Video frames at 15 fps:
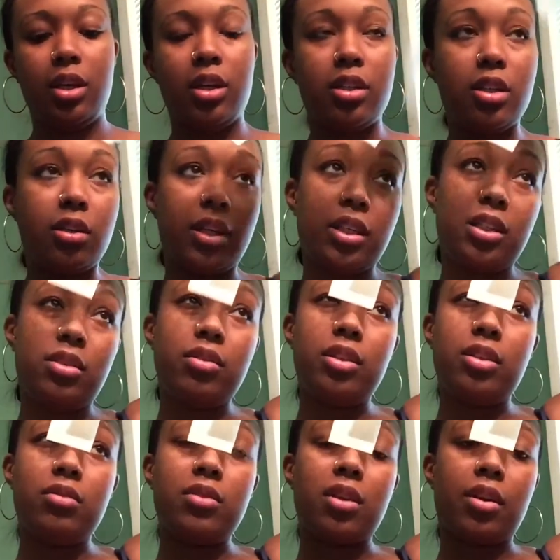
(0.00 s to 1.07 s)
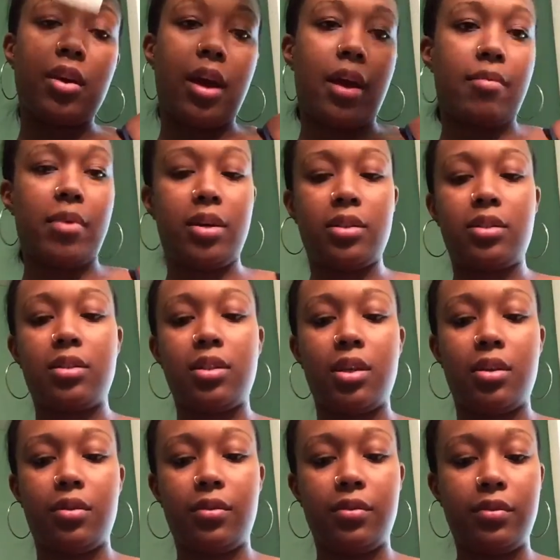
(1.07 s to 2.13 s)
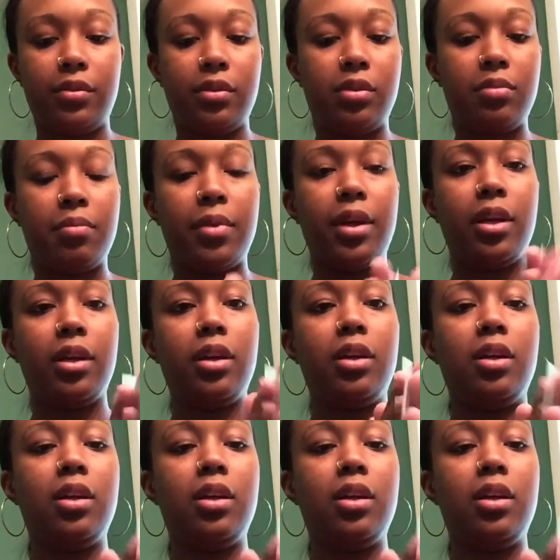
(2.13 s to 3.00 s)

So like you can use it on your eyebrows and stuff, but